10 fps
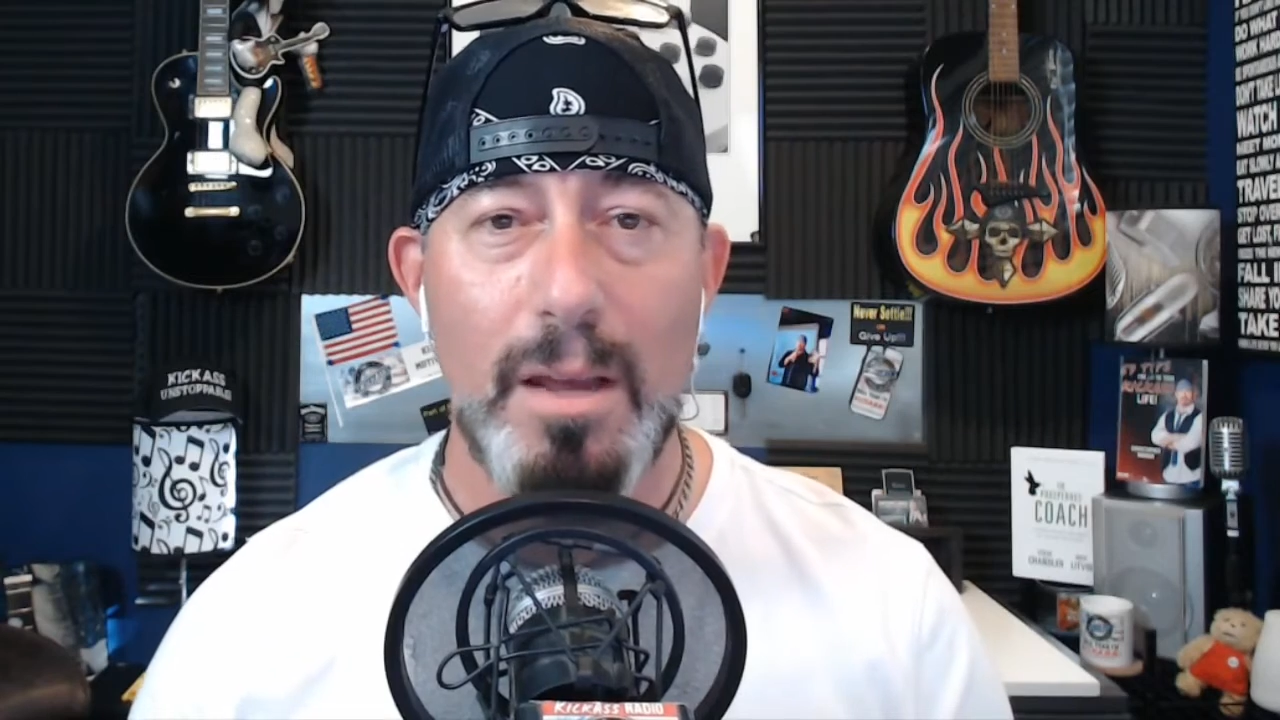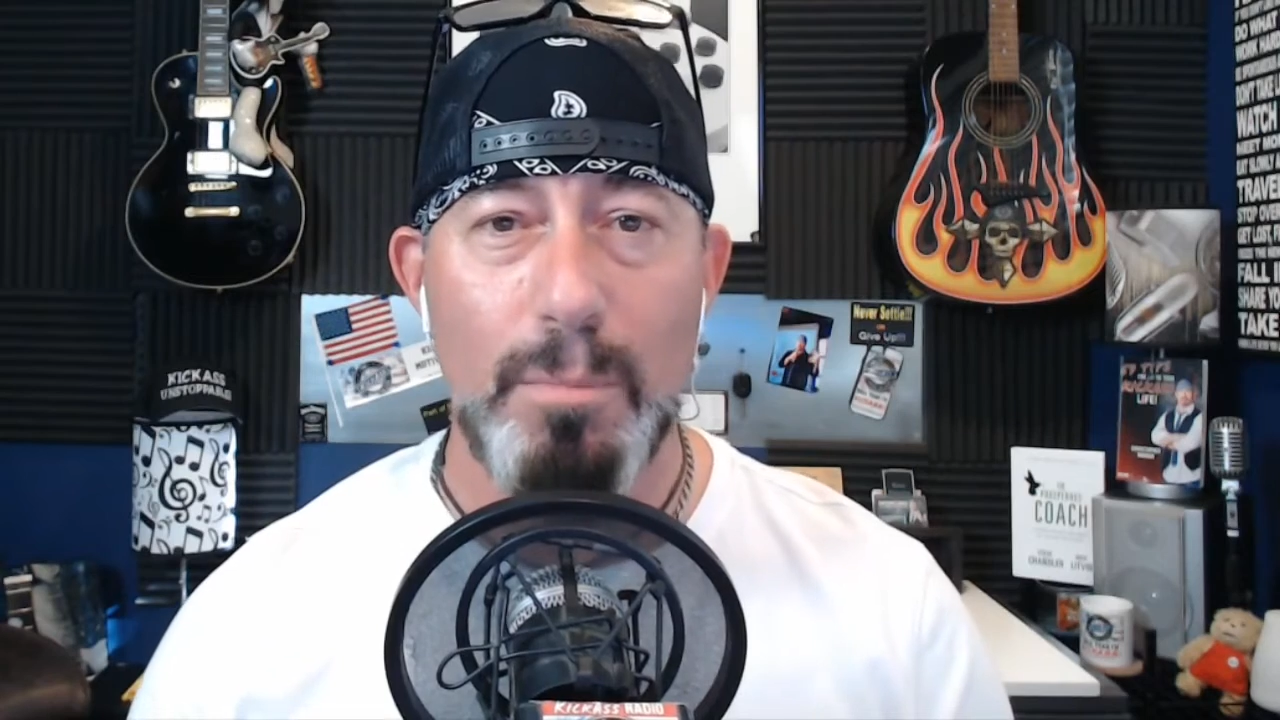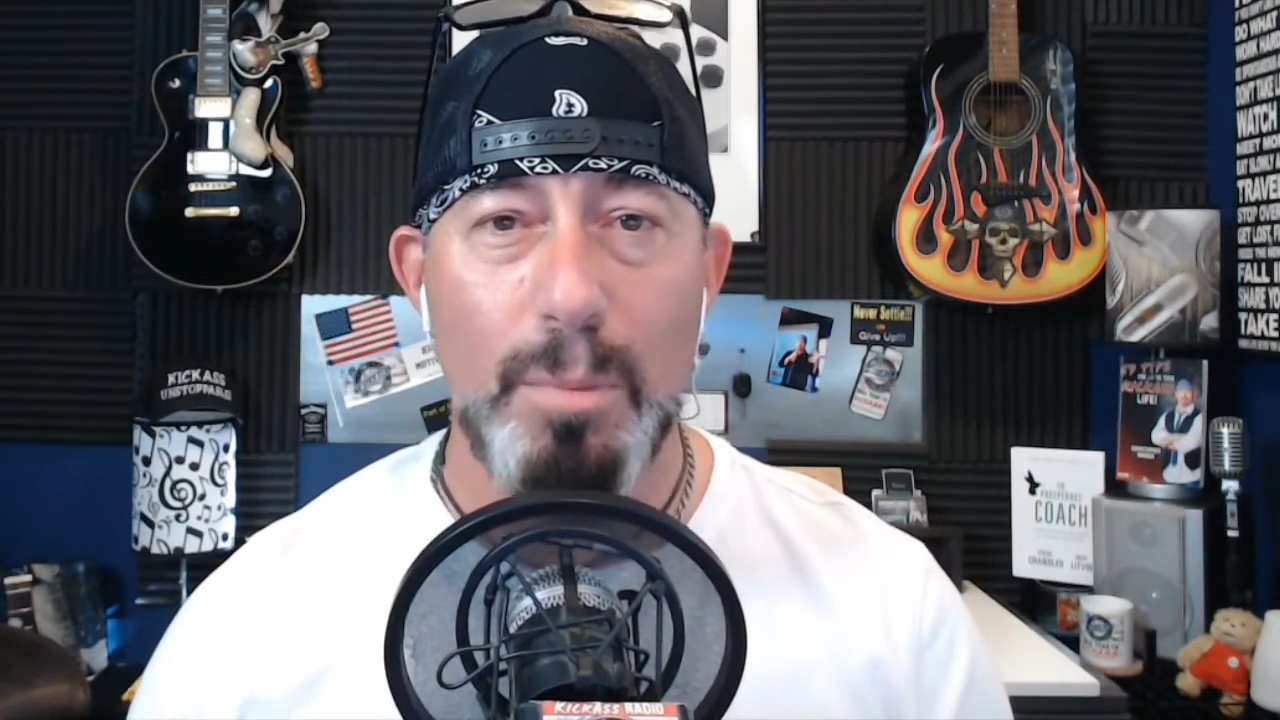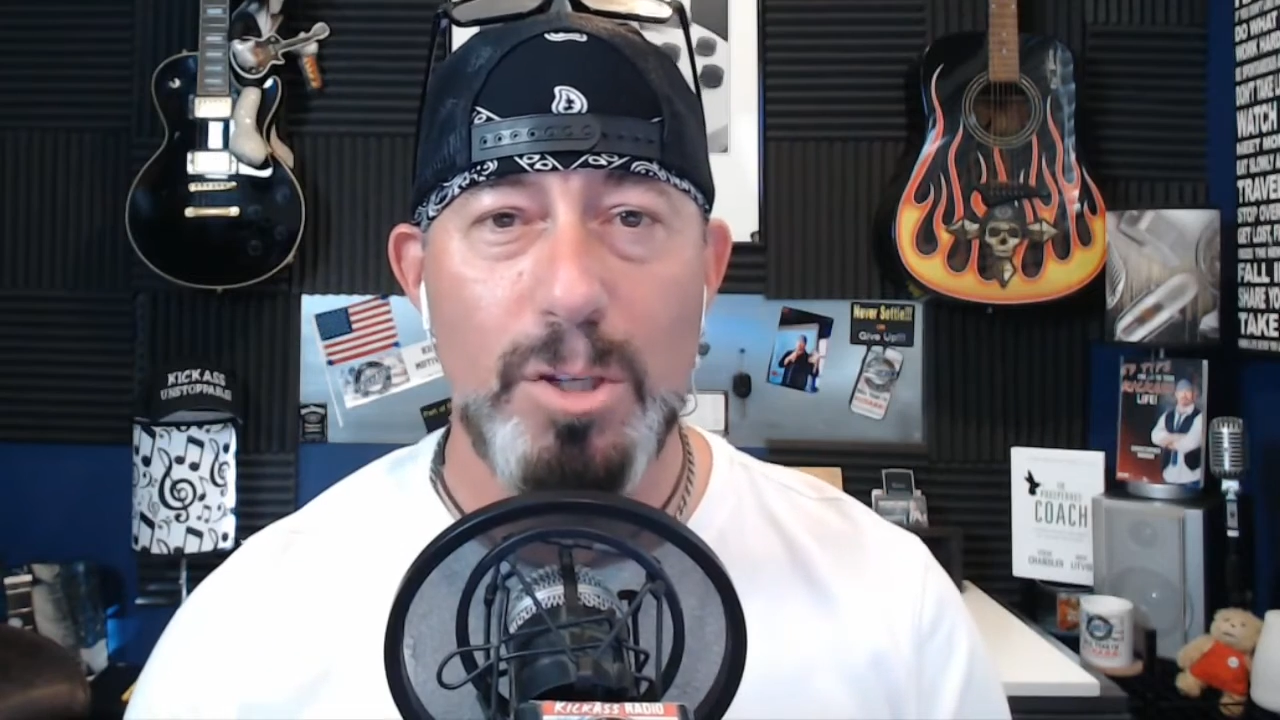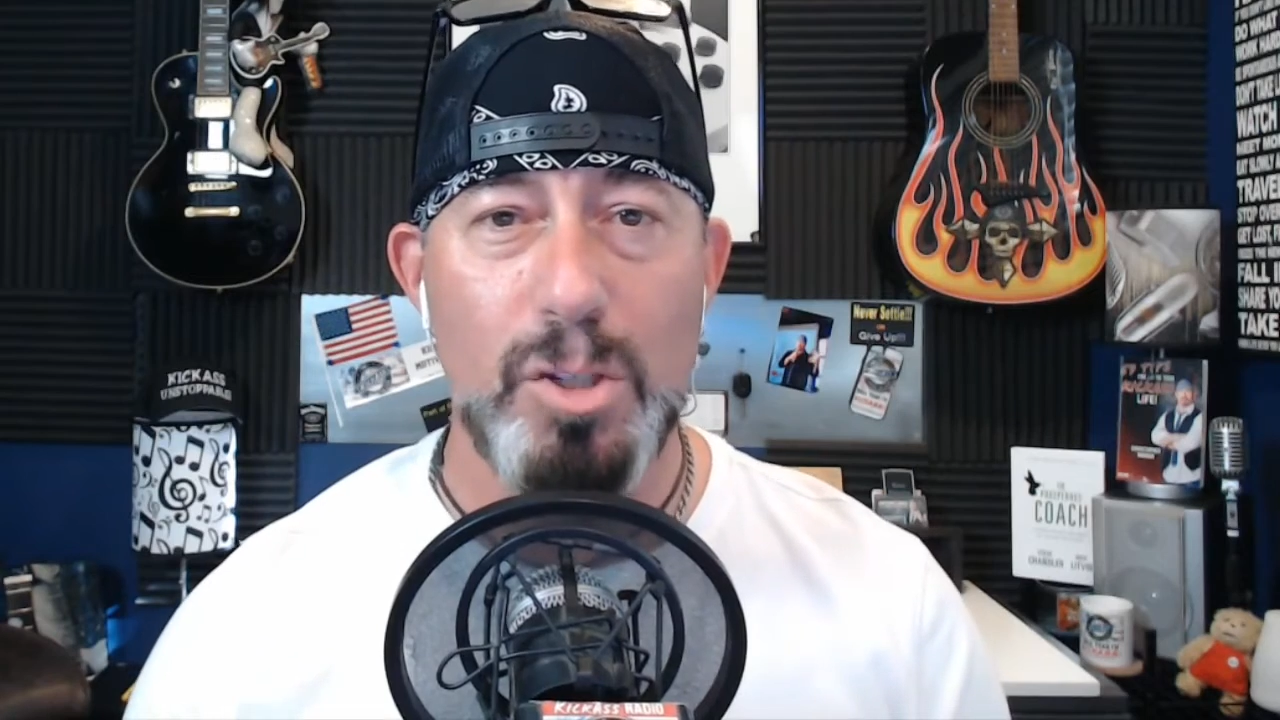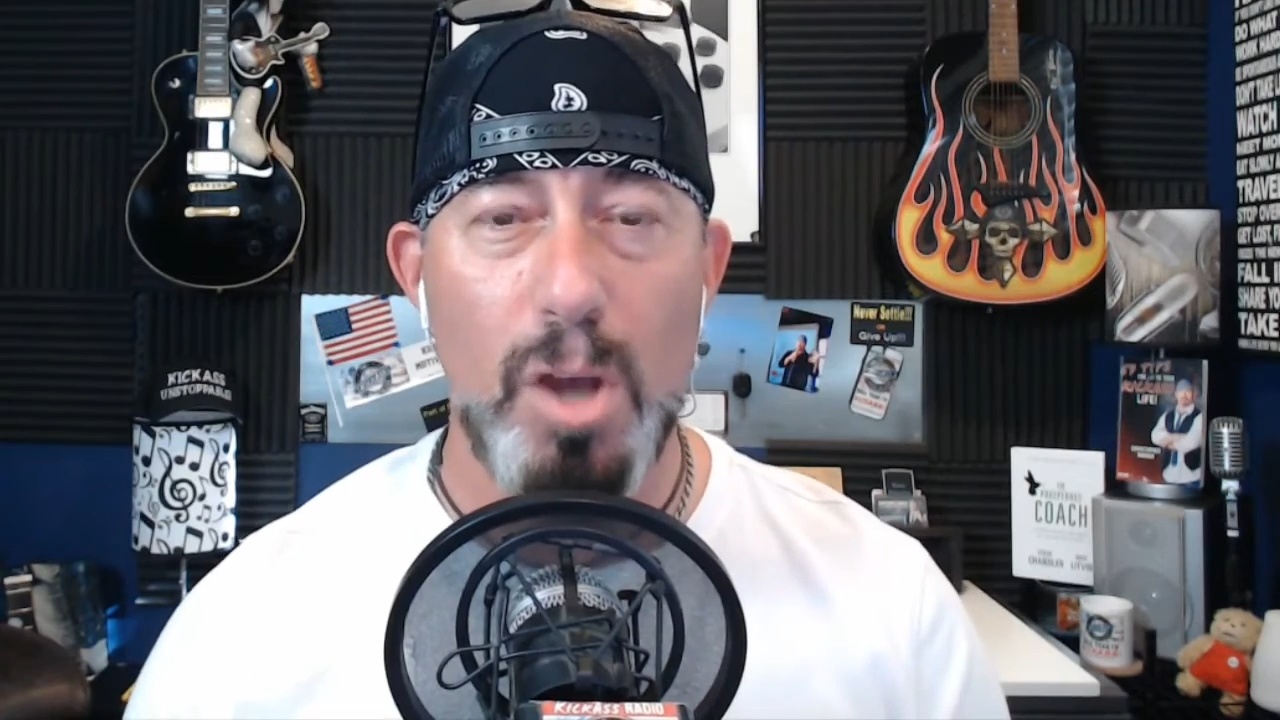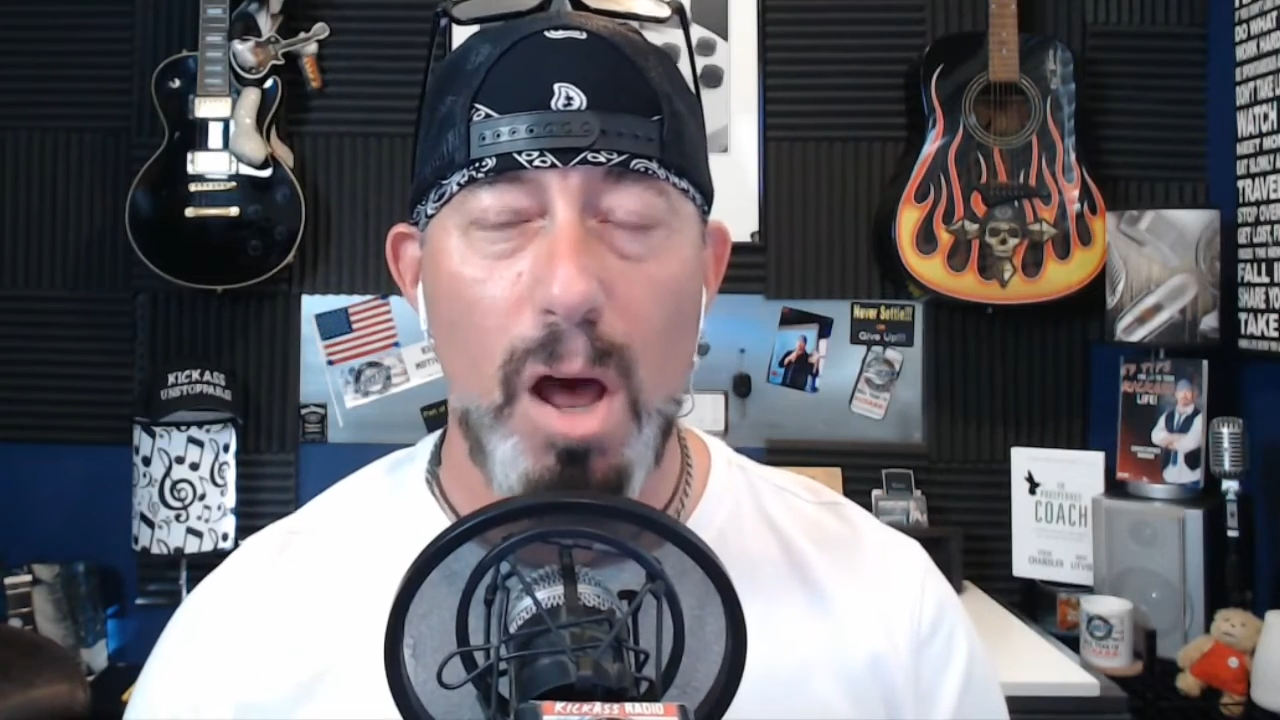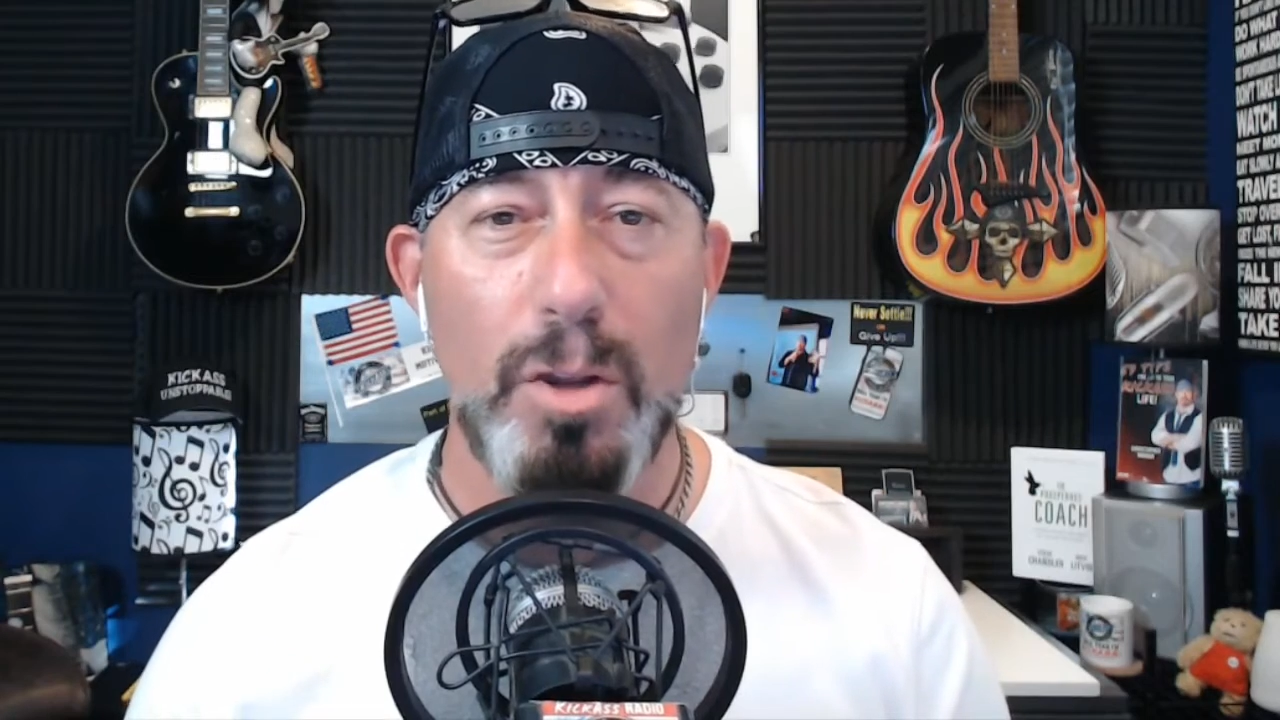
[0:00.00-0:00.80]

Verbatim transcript: but Bishal